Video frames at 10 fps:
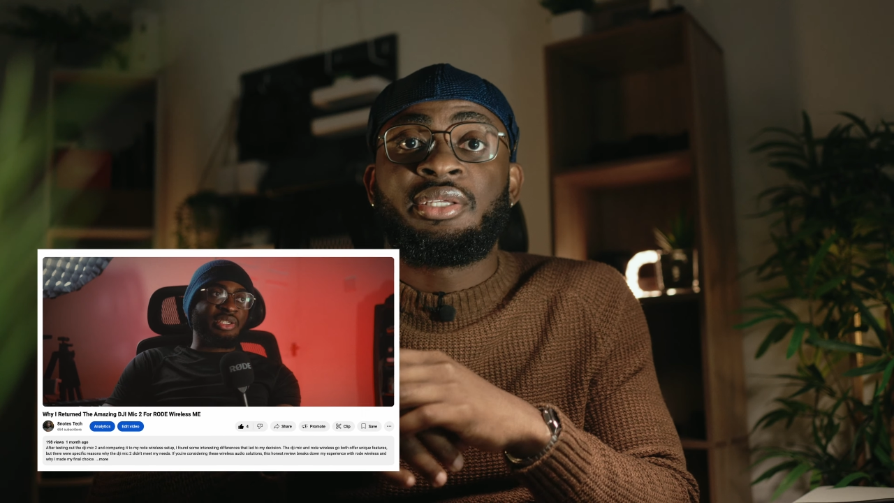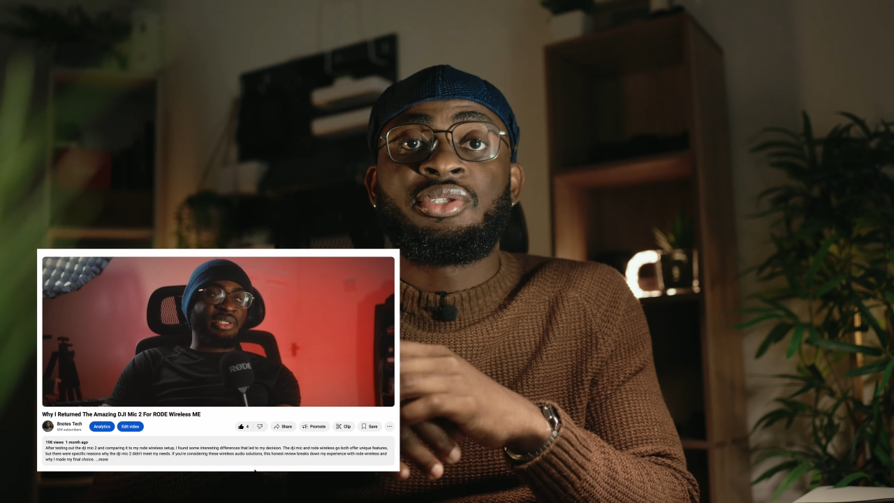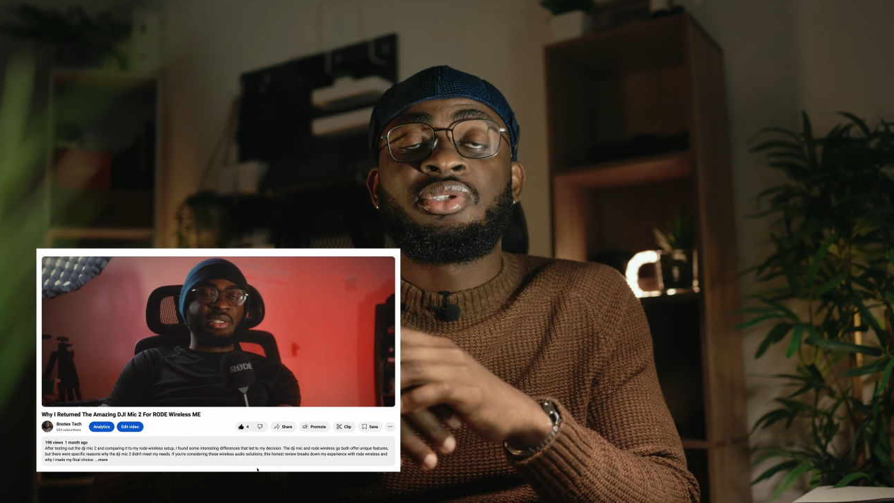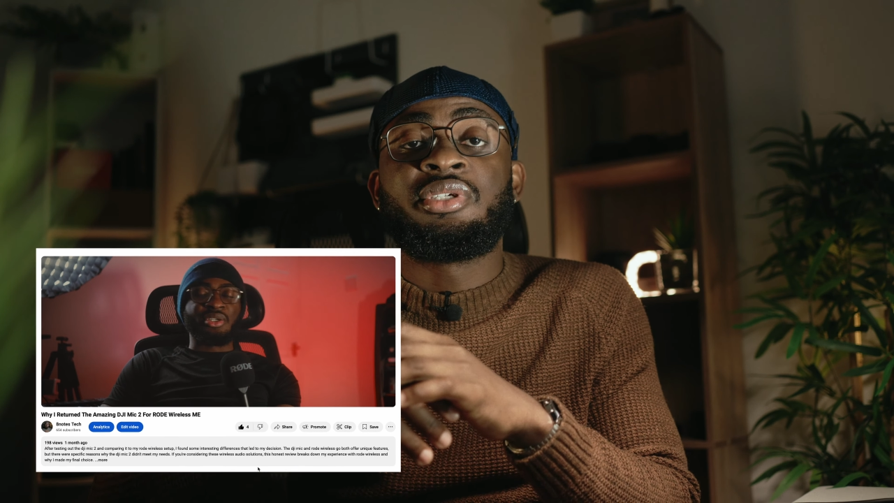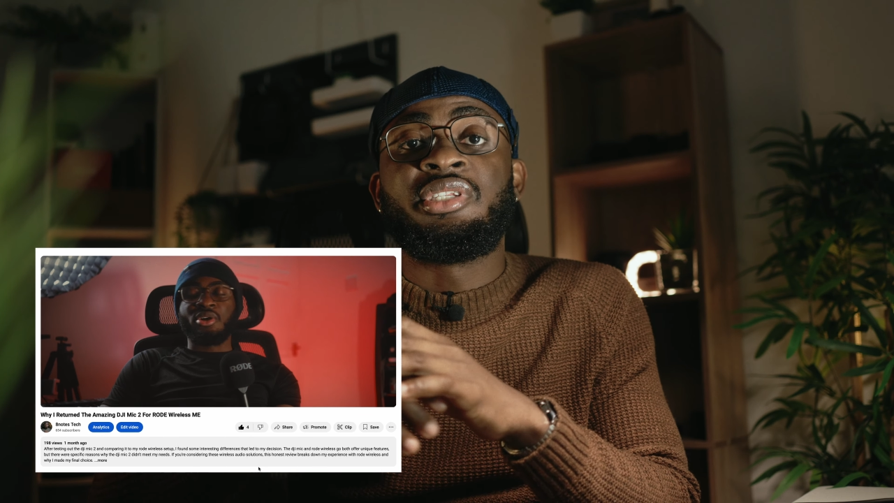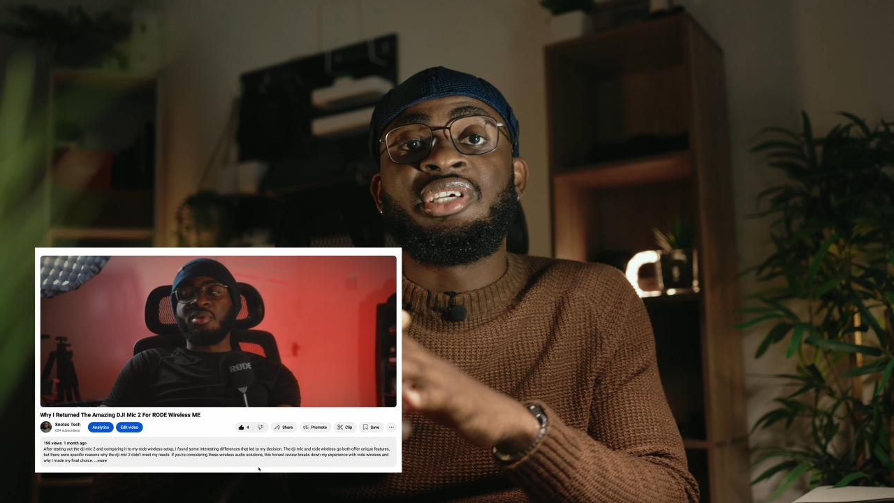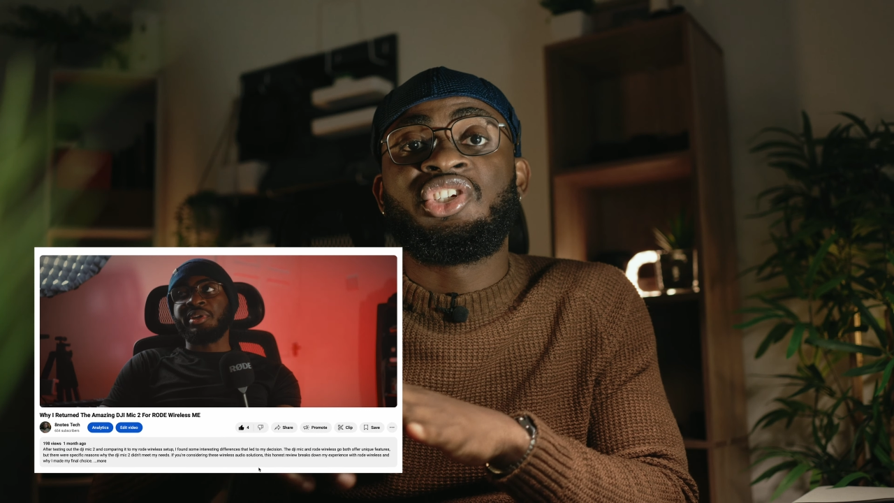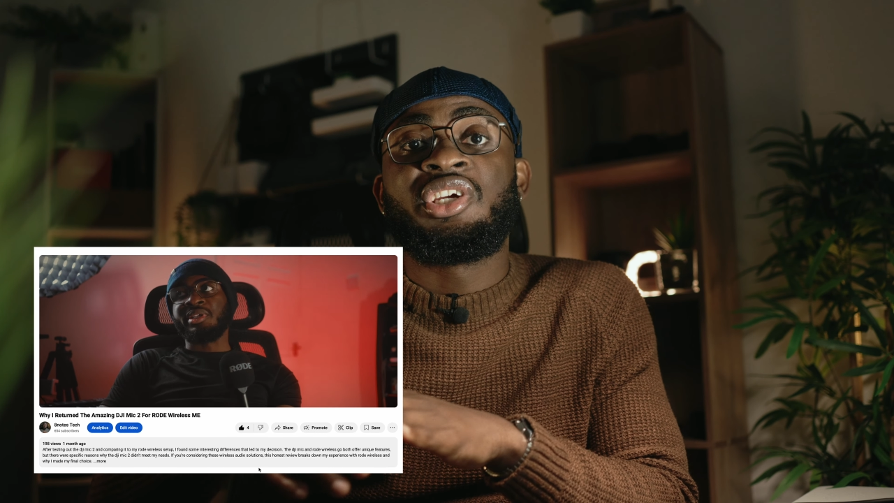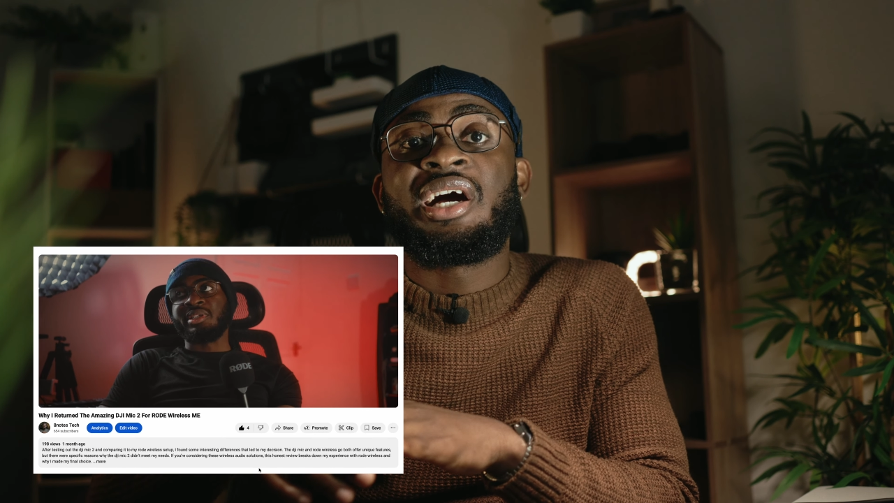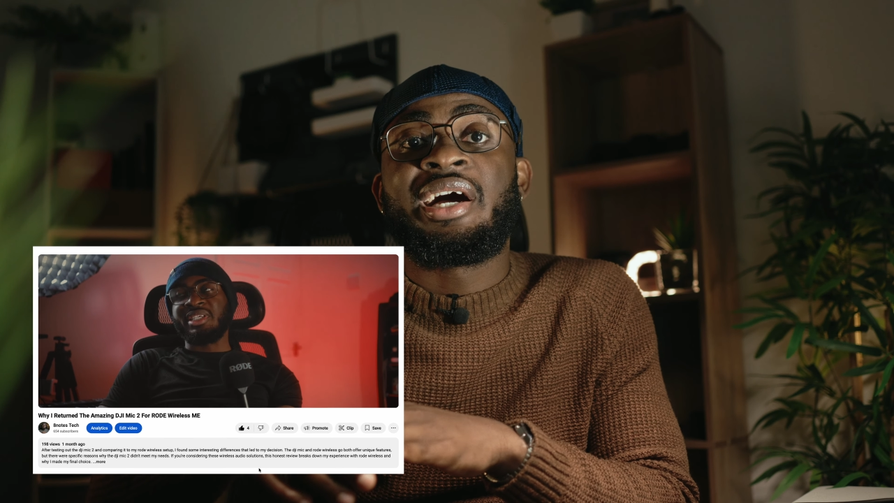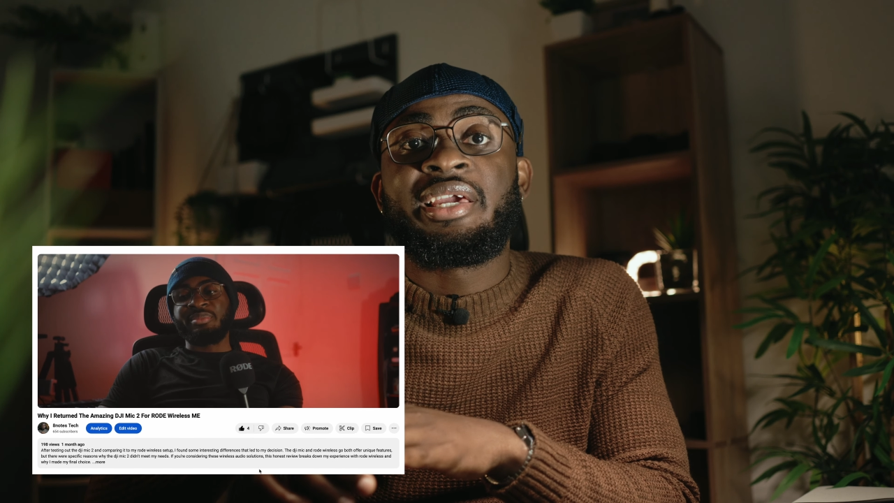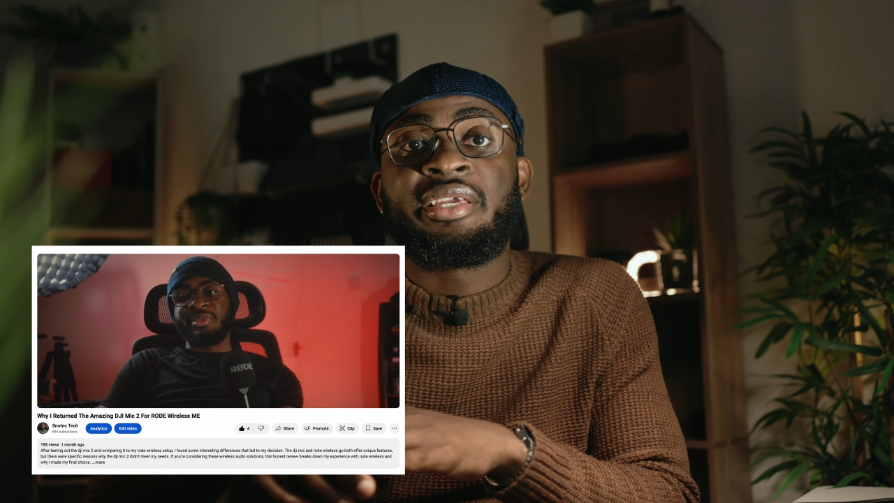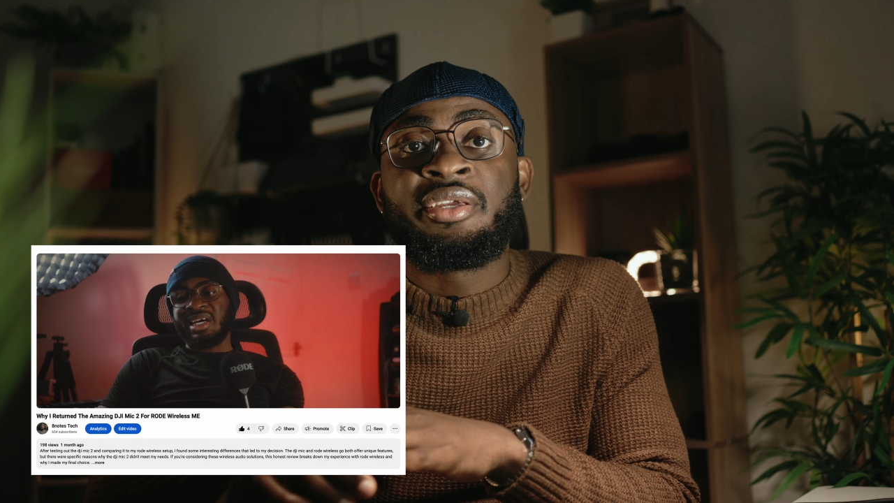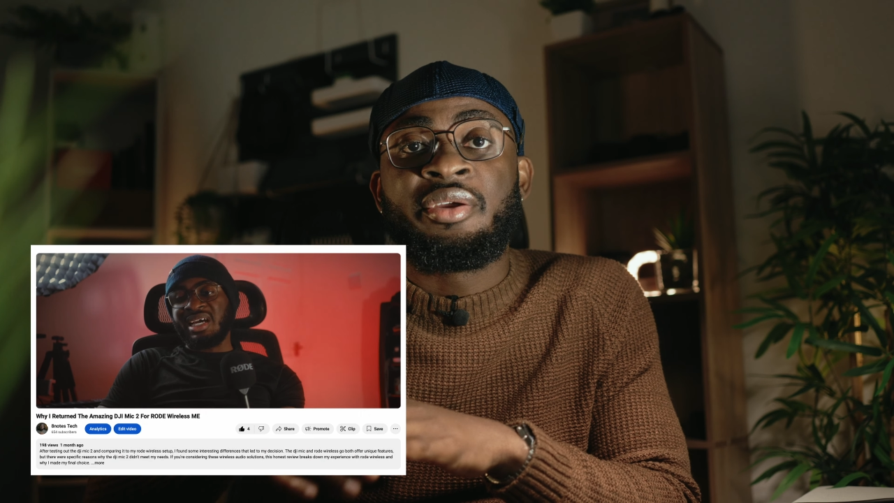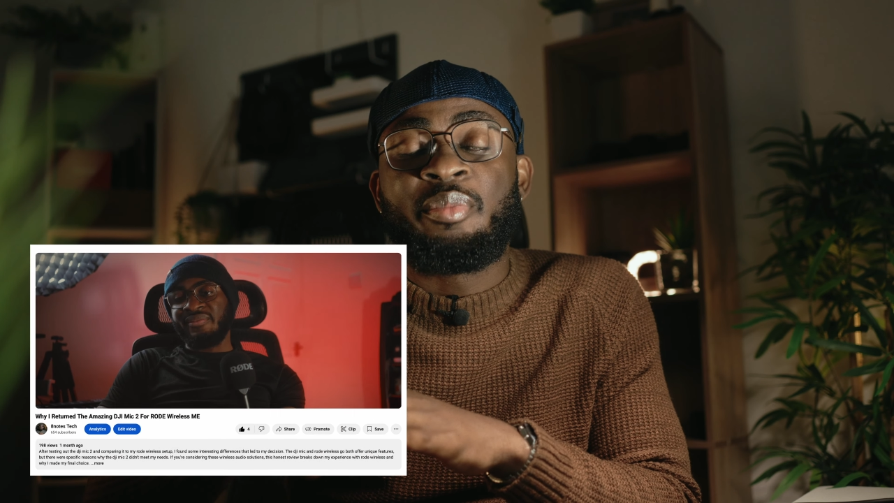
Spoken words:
to the DJI